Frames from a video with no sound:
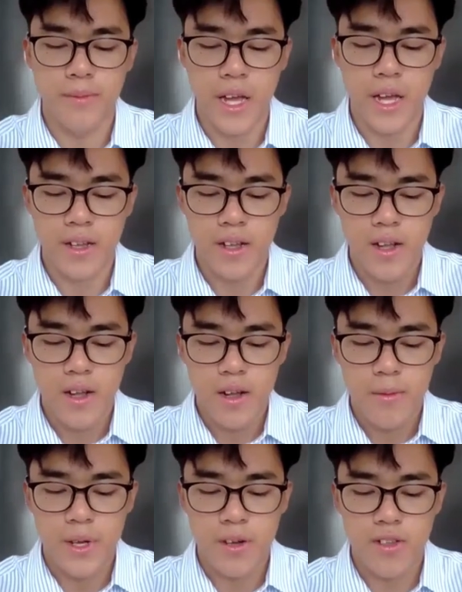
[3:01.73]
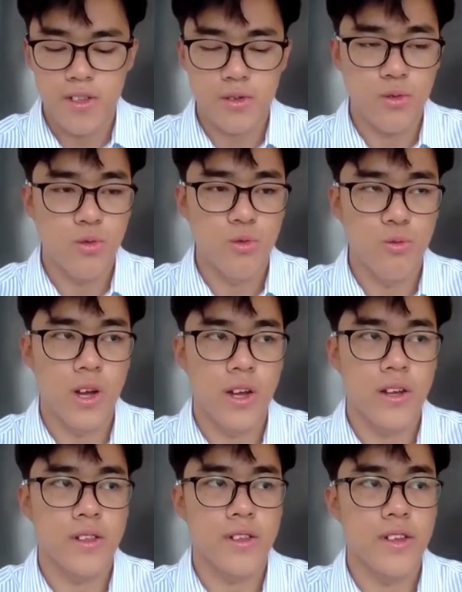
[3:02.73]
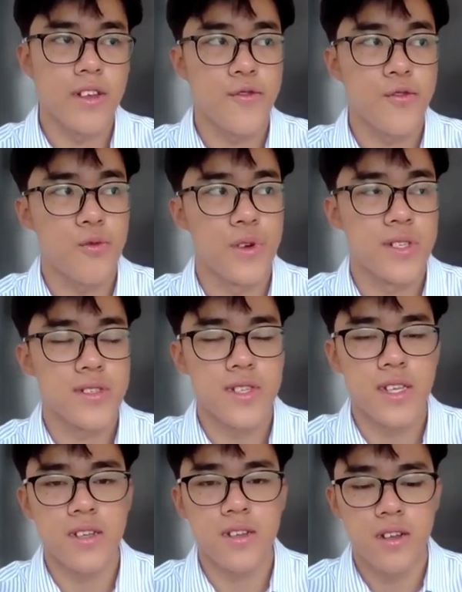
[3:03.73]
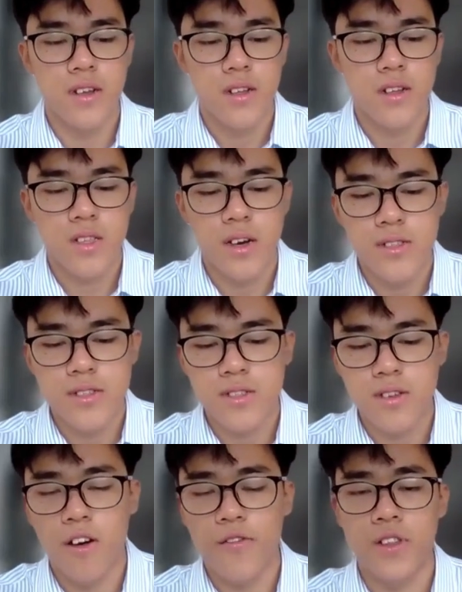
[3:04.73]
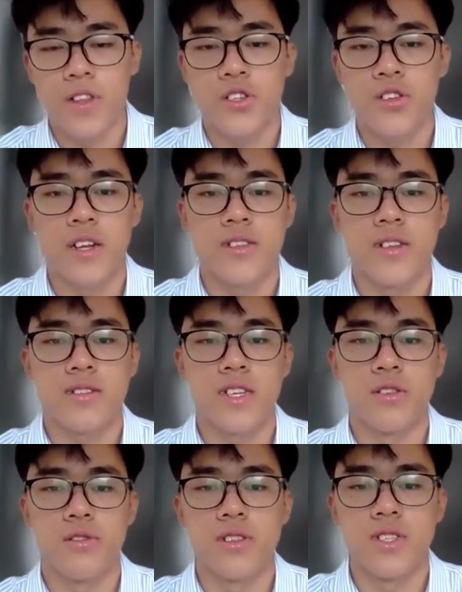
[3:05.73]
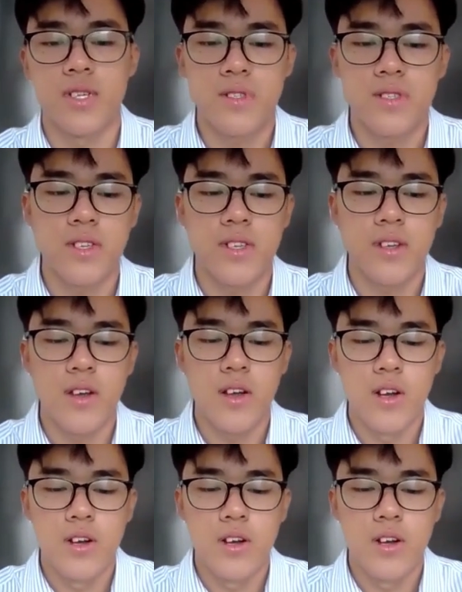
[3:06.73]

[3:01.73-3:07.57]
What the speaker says: impact, because if we sink tons of the detritus into the deep sea,